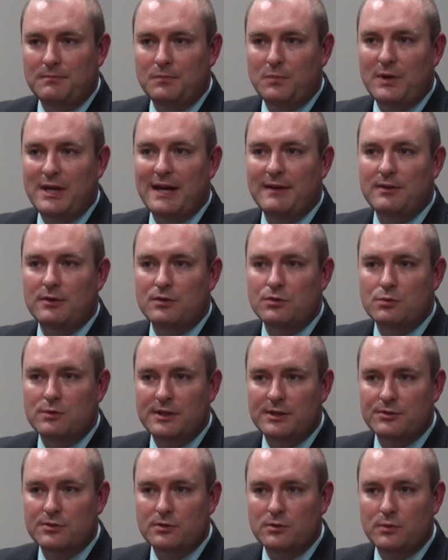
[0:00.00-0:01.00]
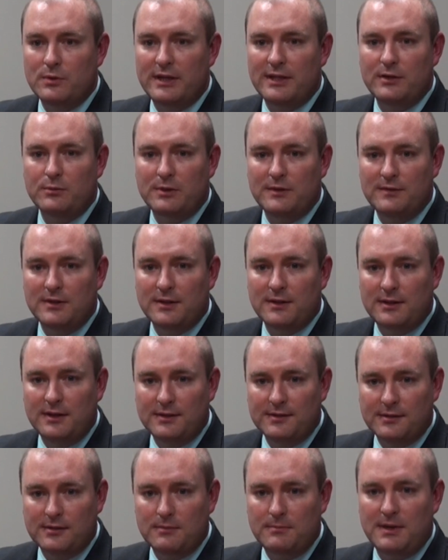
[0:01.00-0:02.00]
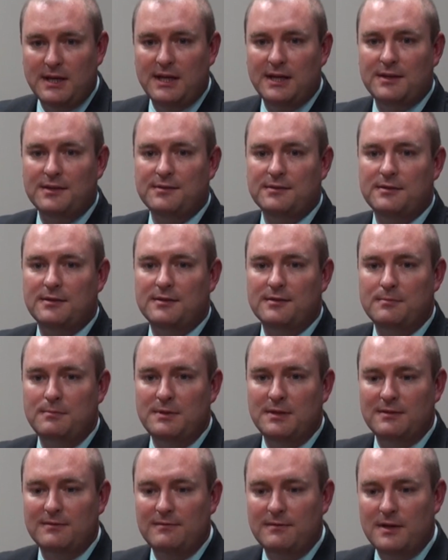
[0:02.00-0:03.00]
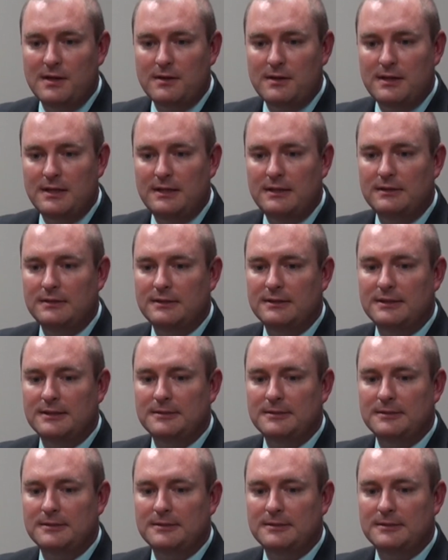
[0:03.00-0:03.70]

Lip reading: We had the traditional way that we've done things in the past. It's been very